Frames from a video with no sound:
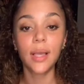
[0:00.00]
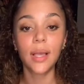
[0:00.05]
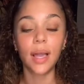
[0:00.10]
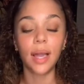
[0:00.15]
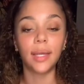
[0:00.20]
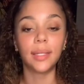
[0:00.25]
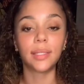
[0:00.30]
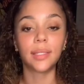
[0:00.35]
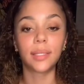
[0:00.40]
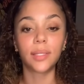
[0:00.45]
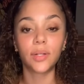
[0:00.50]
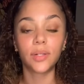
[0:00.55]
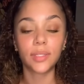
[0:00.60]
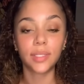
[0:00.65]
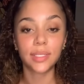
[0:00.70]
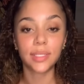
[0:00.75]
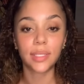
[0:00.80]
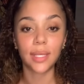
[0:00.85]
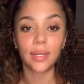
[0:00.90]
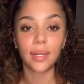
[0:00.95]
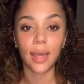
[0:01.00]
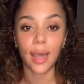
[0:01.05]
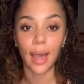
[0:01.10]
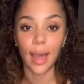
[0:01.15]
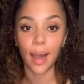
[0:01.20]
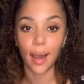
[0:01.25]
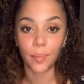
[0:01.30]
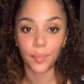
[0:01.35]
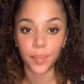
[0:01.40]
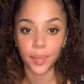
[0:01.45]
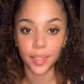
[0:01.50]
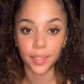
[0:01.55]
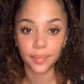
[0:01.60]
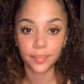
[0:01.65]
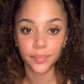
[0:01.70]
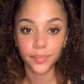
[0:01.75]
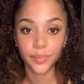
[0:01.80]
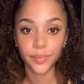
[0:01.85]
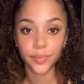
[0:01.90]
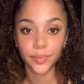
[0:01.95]
and it literally said happy.
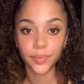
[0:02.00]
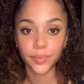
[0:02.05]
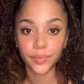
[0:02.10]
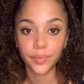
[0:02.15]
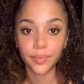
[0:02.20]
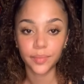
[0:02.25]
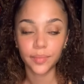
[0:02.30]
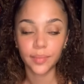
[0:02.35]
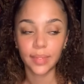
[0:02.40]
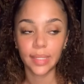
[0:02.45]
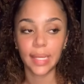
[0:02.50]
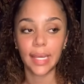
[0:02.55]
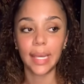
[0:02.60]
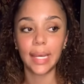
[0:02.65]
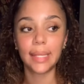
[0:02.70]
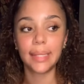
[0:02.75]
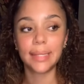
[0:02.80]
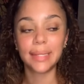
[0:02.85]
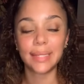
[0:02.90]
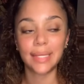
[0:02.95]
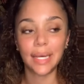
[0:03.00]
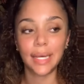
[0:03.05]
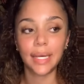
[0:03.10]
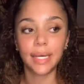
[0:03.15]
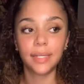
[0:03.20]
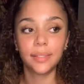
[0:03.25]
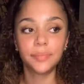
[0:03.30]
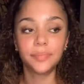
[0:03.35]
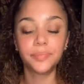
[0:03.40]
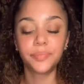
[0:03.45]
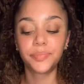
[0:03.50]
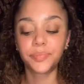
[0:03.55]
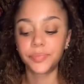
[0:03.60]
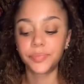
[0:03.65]
And then